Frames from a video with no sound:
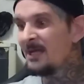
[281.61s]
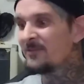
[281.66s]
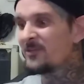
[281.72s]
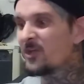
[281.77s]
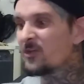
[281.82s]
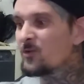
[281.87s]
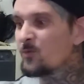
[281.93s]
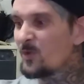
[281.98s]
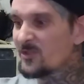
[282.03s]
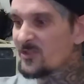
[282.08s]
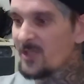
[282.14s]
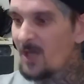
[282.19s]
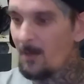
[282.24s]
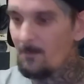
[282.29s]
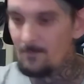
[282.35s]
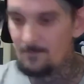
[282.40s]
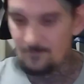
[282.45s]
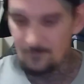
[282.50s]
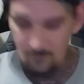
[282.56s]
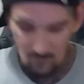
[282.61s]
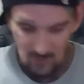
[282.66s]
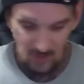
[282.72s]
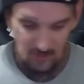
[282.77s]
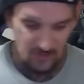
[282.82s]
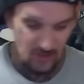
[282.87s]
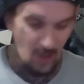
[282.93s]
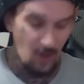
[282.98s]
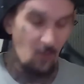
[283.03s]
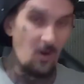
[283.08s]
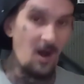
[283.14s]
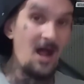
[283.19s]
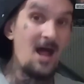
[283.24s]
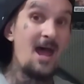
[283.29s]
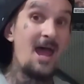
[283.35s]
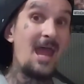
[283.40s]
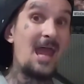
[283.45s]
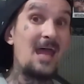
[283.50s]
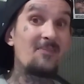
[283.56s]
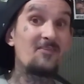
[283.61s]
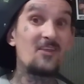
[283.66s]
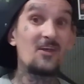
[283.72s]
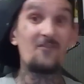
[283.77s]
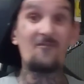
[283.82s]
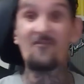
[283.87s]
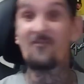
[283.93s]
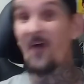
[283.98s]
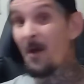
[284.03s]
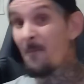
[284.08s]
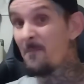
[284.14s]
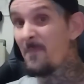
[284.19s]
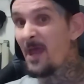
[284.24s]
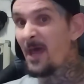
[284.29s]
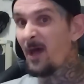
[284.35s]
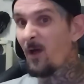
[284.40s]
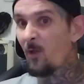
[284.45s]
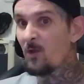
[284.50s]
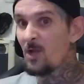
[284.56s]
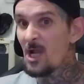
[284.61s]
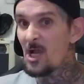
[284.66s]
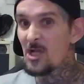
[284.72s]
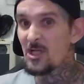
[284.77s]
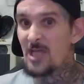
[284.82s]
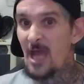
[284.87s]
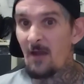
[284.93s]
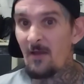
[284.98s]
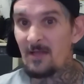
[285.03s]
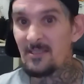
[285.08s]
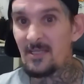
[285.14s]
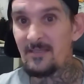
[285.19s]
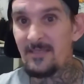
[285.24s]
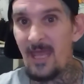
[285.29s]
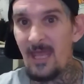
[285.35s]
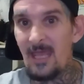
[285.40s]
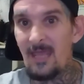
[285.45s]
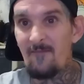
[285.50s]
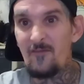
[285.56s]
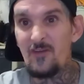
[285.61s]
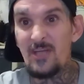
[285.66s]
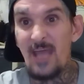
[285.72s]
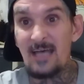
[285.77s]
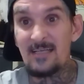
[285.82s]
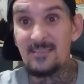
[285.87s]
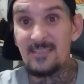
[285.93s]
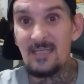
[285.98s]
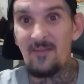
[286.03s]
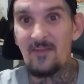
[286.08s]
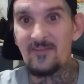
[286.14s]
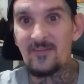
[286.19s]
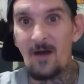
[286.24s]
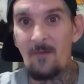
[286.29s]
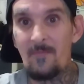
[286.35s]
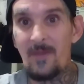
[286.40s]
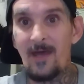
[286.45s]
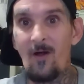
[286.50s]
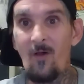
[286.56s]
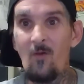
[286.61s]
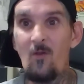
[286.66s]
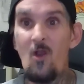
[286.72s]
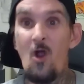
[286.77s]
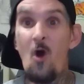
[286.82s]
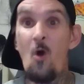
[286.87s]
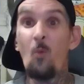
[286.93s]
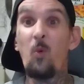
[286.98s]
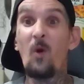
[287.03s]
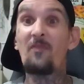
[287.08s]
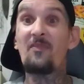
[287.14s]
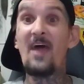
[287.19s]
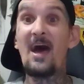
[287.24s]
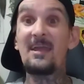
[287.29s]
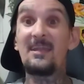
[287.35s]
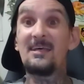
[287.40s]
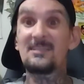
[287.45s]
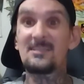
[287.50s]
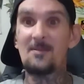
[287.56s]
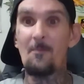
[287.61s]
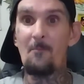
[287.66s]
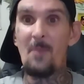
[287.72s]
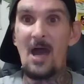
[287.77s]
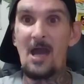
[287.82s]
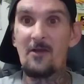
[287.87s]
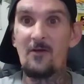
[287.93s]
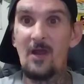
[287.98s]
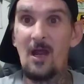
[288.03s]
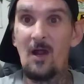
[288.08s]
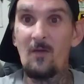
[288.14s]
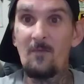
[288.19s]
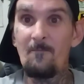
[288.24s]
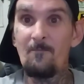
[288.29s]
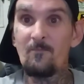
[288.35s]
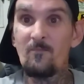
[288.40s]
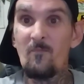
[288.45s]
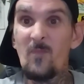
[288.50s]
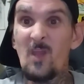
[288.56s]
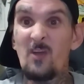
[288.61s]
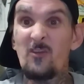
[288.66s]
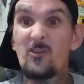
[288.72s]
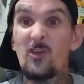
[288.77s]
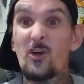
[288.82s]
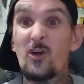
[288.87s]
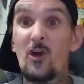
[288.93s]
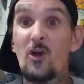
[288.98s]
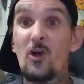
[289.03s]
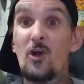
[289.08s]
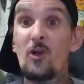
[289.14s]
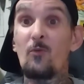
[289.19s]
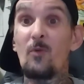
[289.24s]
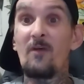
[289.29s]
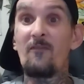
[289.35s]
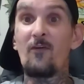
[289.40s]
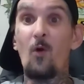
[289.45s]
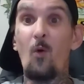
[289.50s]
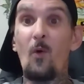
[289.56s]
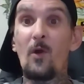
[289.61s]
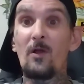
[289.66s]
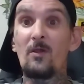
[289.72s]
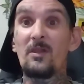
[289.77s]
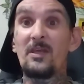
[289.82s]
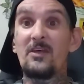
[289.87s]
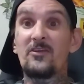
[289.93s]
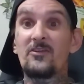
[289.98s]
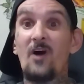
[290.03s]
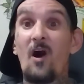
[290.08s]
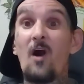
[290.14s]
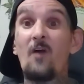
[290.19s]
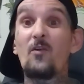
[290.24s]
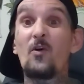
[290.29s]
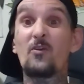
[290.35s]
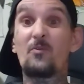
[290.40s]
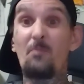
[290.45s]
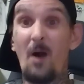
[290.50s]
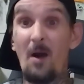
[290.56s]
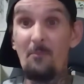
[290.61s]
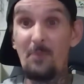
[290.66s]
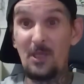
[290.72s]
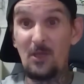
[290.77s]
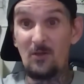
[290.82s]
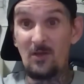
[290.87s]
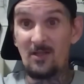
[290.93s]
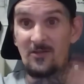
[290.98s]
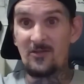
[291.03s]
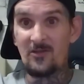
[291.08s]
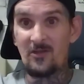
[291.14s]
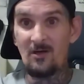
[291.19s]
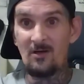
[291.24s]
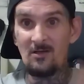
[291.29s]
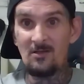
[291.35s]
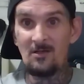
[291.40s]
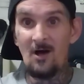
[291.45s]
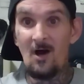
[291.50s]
This what's up. So, and the thumbnail, shout out to Dave. Do you guys see the thumbnail? What that is in the background, it's the Kern River oil lease. All those pumping units,